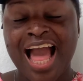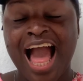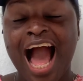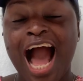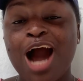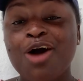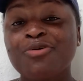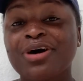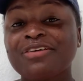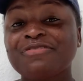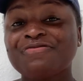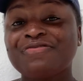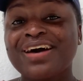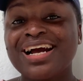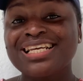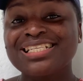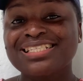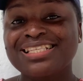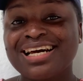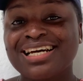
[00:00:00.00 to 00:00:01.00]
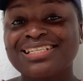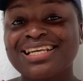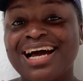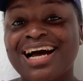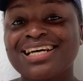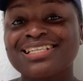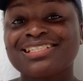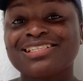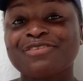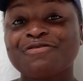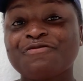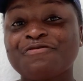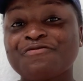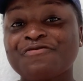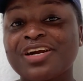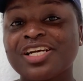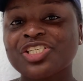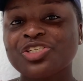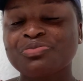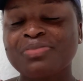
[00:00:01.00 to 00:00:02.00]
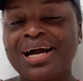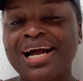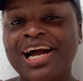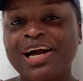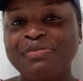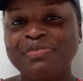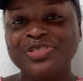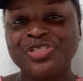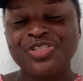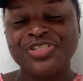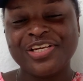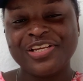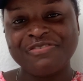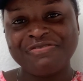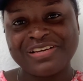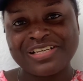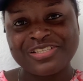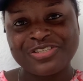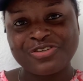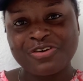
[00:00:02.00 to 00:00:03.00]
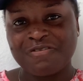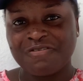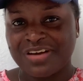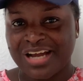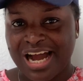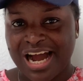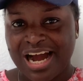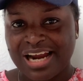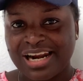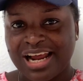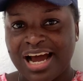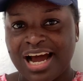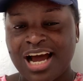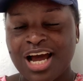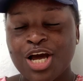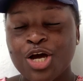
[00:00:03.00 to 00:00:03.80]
I would advise that as a freshman coming to the University of Ghana,